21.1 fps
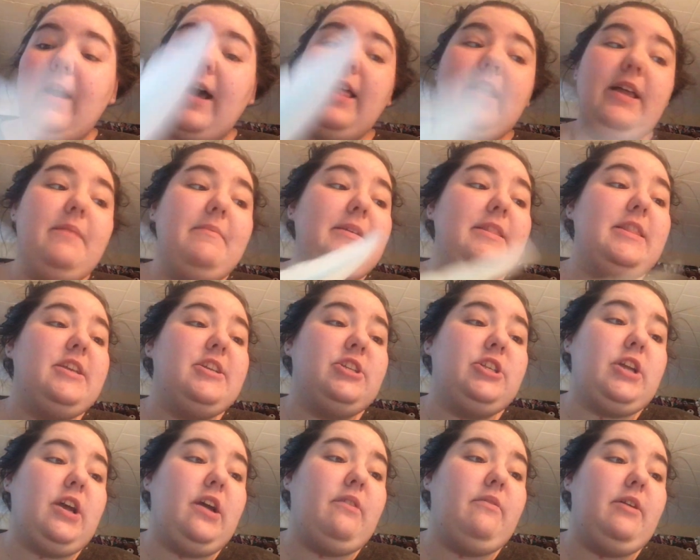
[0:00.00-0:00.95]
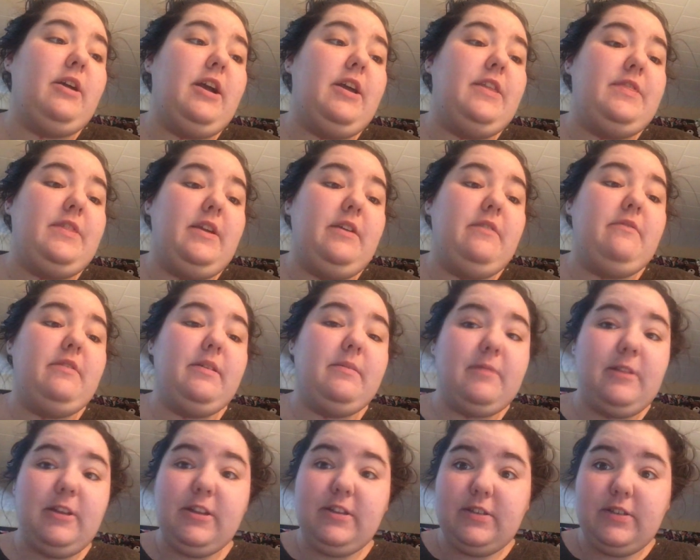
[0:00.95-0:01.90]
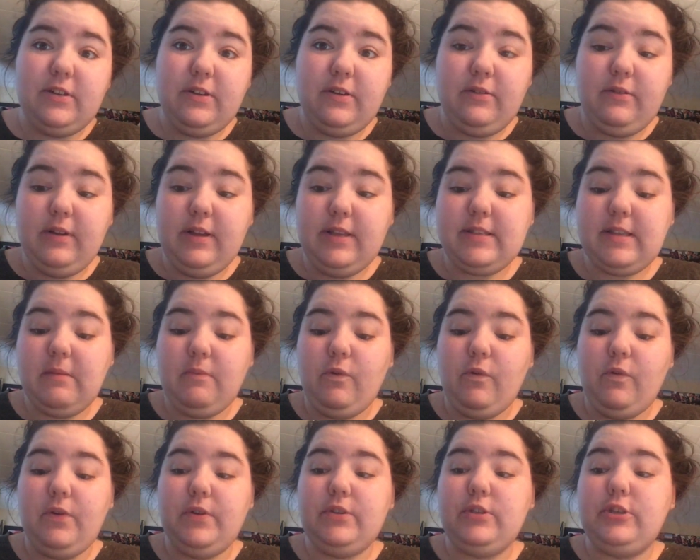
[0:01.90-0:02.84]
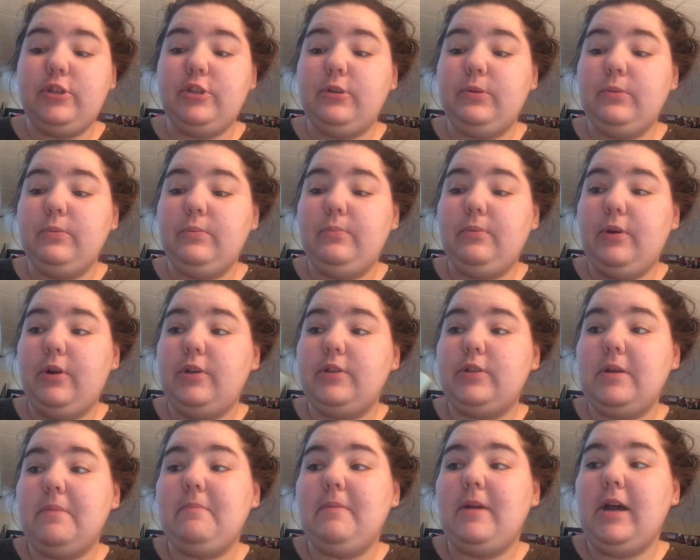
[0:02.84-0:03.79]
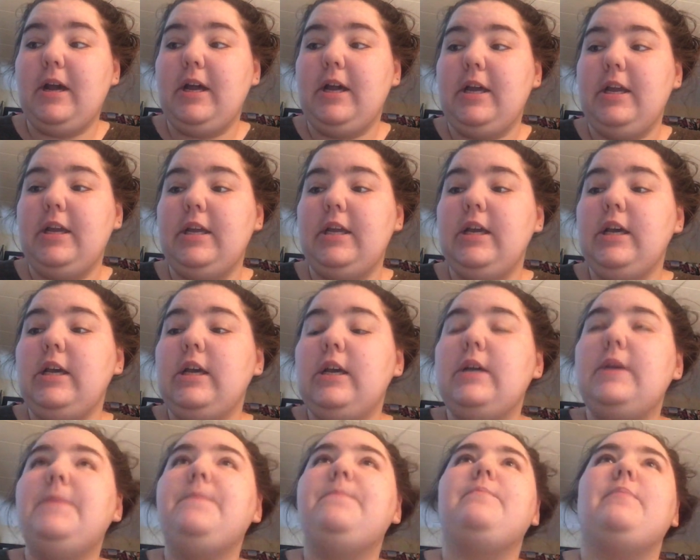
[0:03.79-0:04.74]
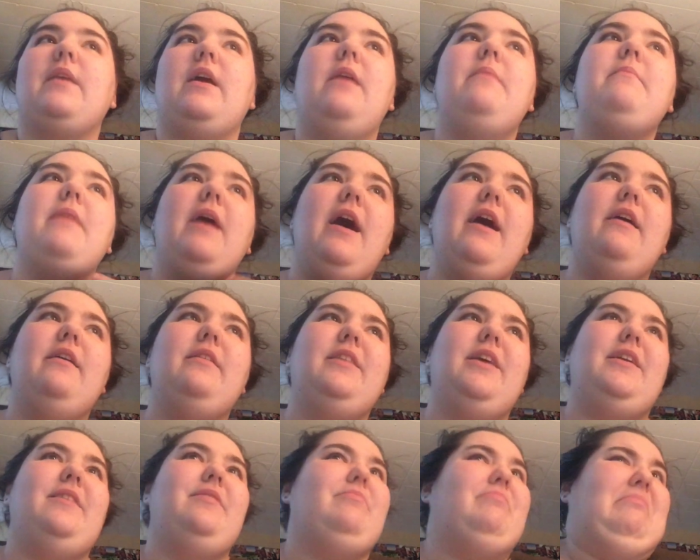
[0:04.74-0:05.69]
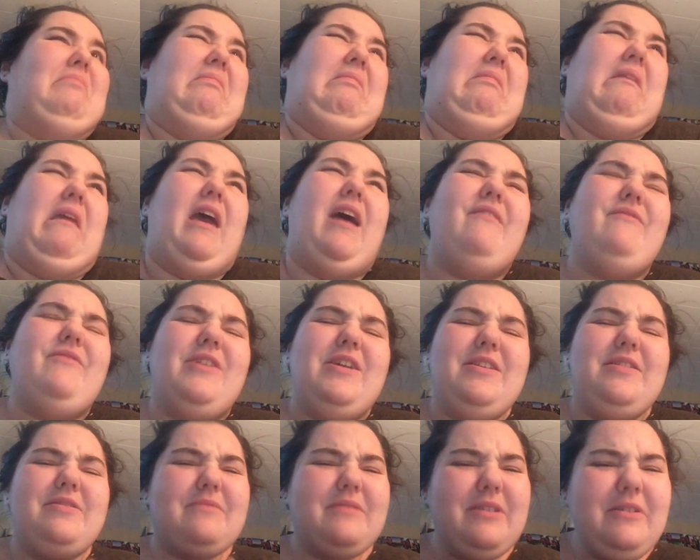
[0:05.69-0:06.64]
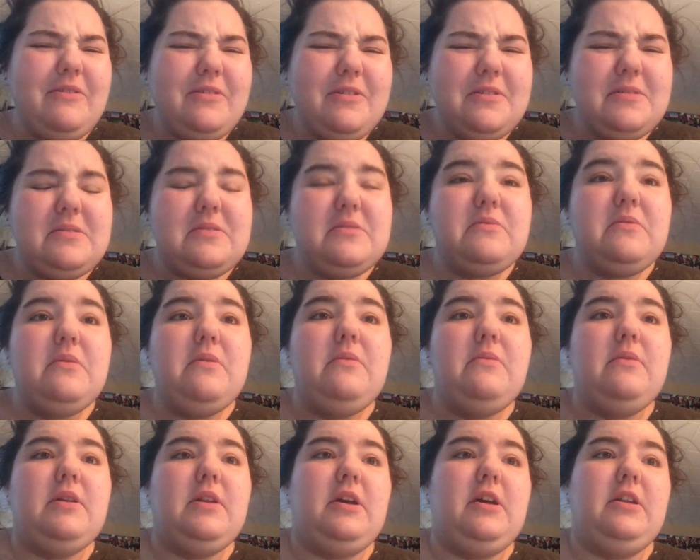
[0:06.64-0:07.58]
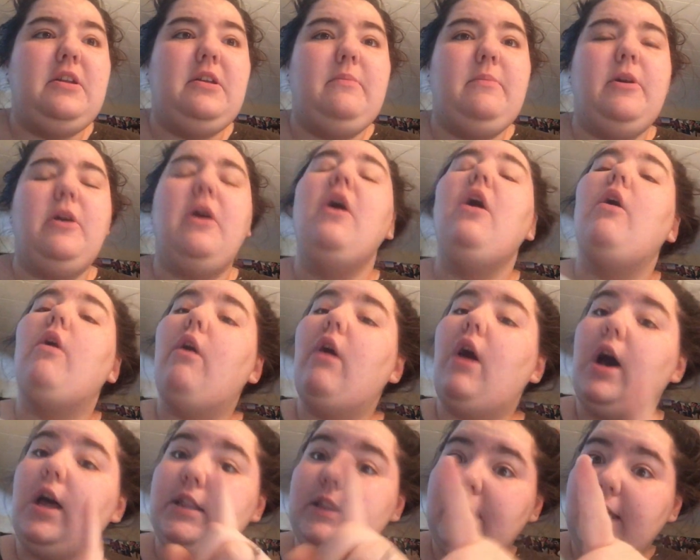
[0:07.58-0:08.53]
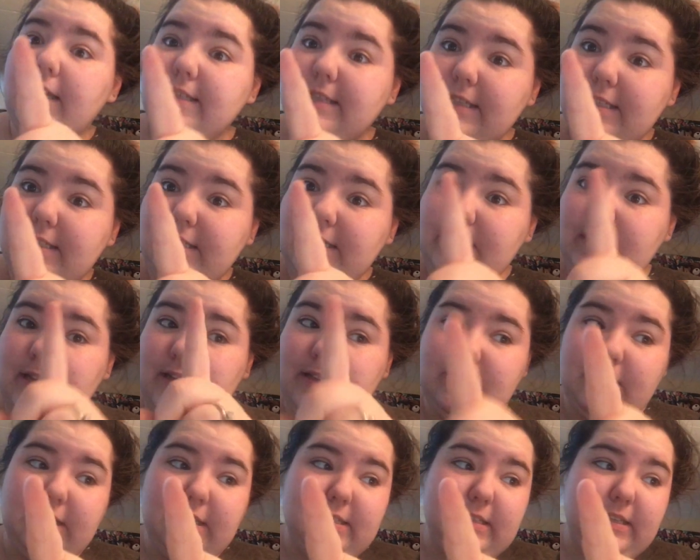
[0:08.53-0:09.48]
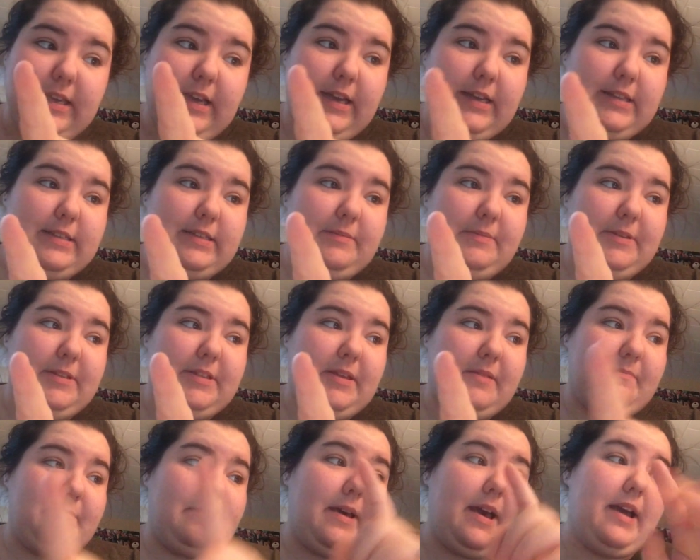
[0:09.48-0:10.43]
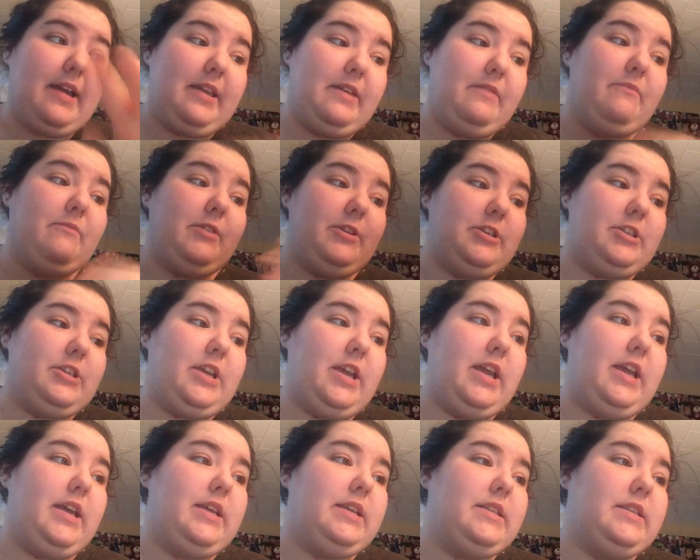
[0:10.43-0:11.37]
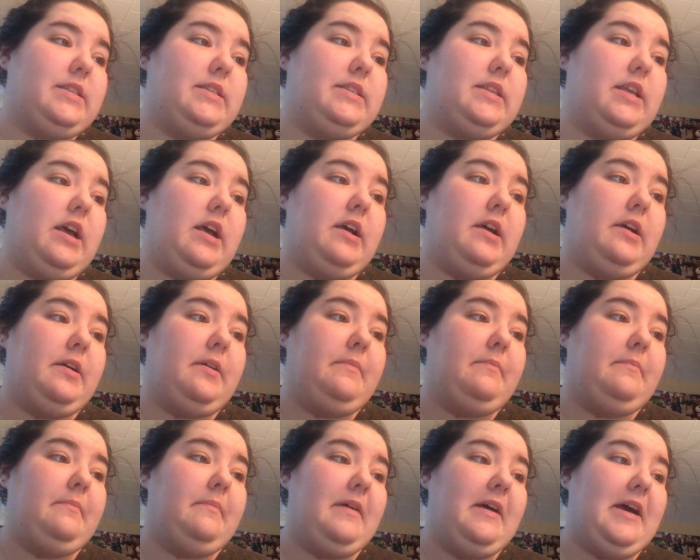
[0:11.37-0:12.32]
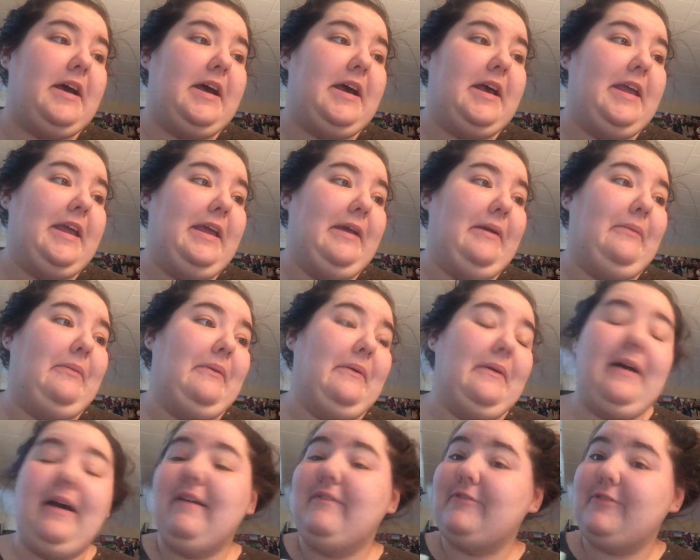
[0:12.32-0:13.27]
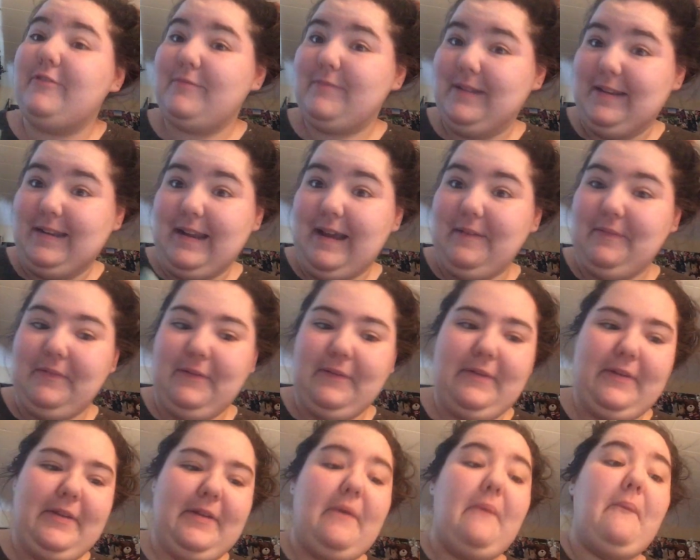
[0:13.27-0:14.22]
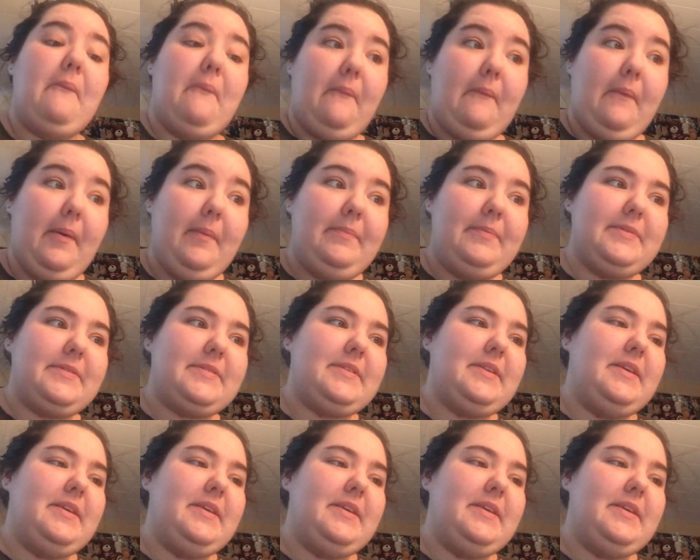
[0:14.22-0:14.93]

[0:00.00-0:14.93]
while I'm in the shower, I think what I'm going to do is I'm going to put my, I'm halfway, three quarters through an audiobook. Unless it has to be sent back, in which case I will have to re-download it. Whoops.